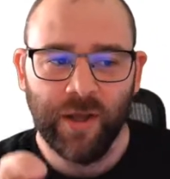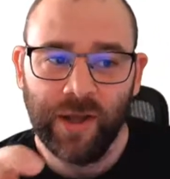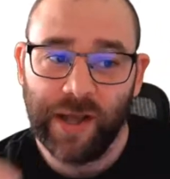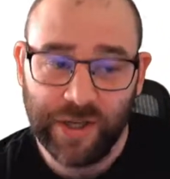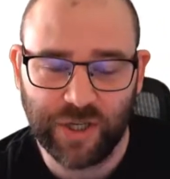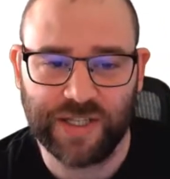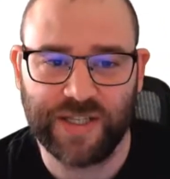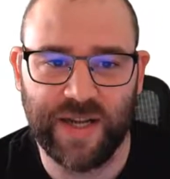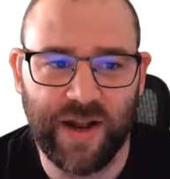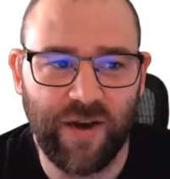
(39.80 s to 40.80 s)

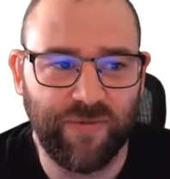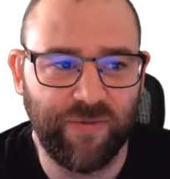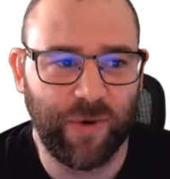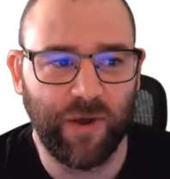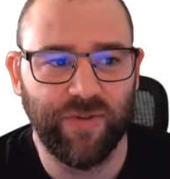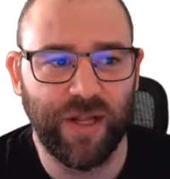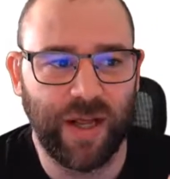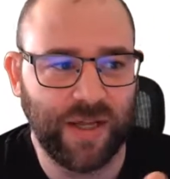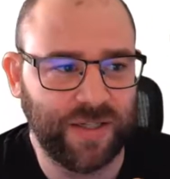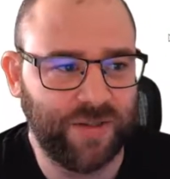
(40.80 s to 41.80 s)
interesting enough, over the
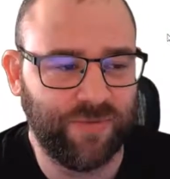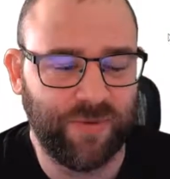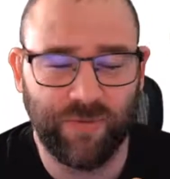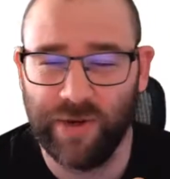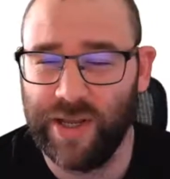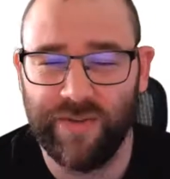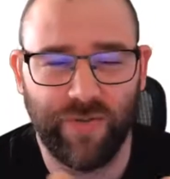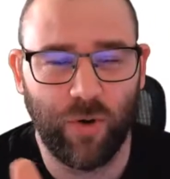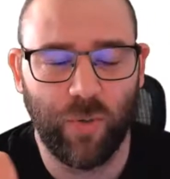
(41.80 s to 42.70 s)
last 3-4